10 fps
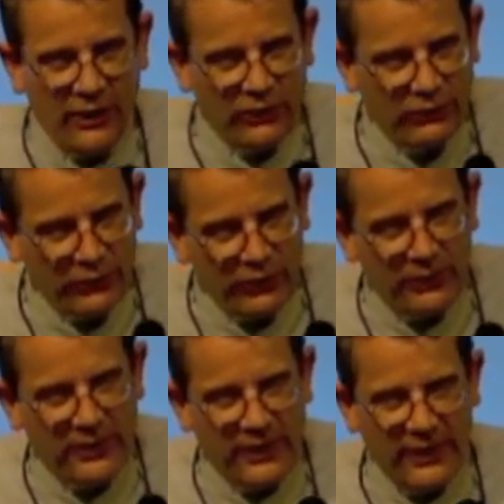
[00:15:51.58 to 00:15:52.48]
So
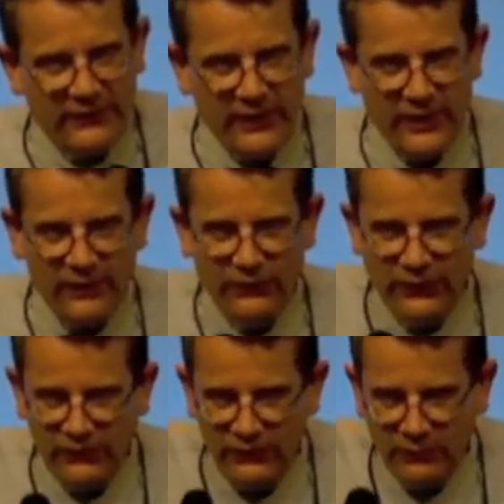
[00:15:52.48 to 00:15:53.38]
the
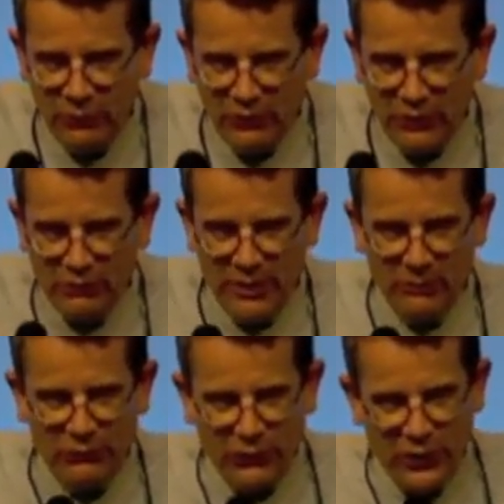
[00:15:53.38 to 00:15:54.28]
catechesis
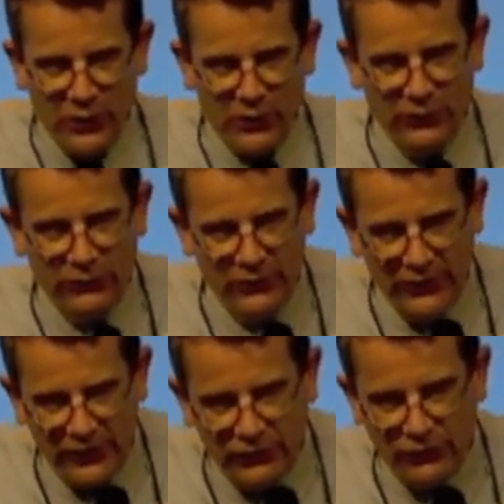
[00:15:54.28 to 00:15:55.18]
program follows a
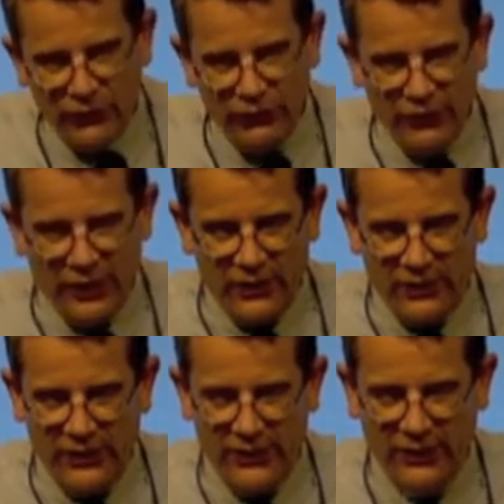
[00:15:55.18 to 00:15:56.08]

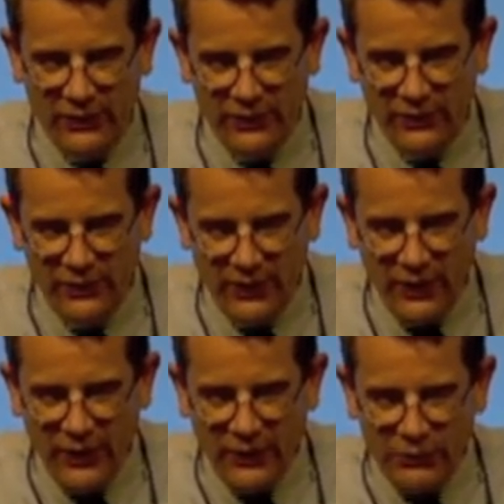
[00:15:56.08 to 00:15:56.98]
liturgical year
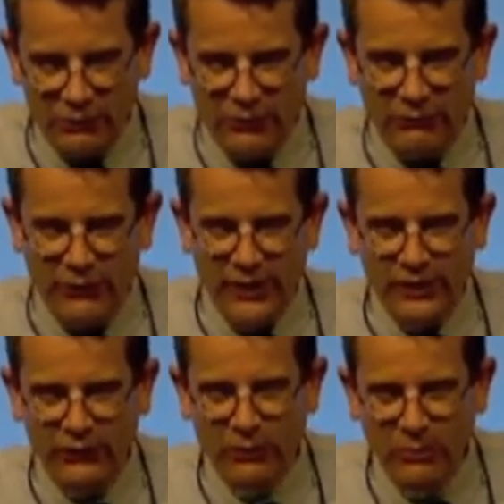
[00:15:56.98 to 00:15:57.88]
to
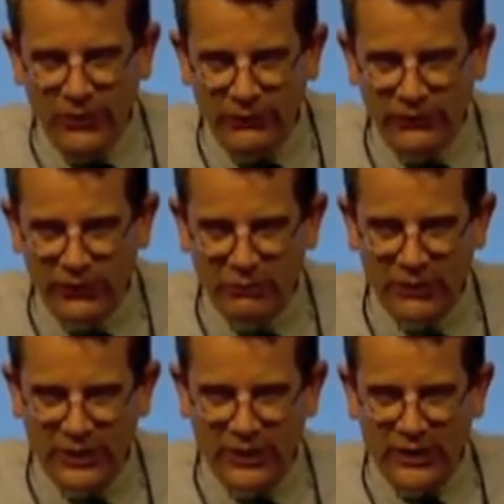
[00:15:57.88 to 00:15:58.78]
reveal the
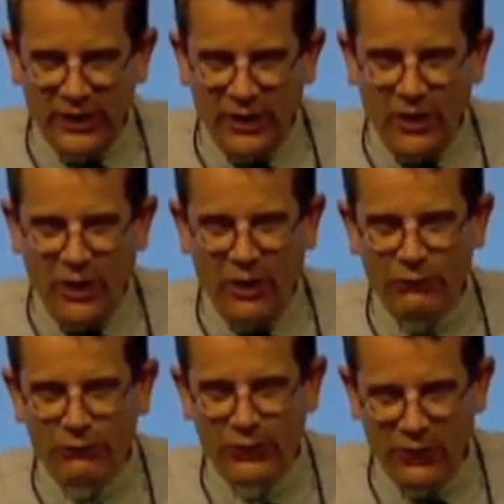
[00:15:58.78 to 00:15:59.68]
mystery
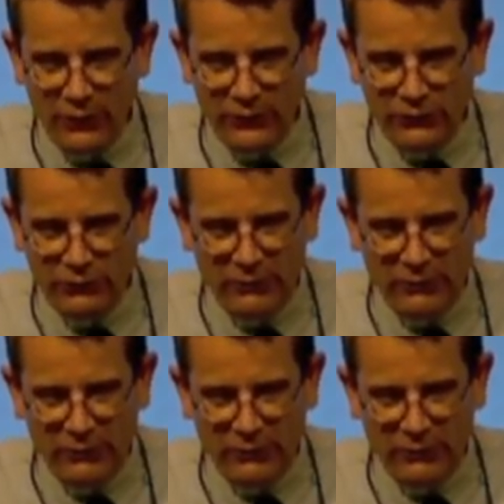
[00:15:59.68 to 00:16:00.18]
of God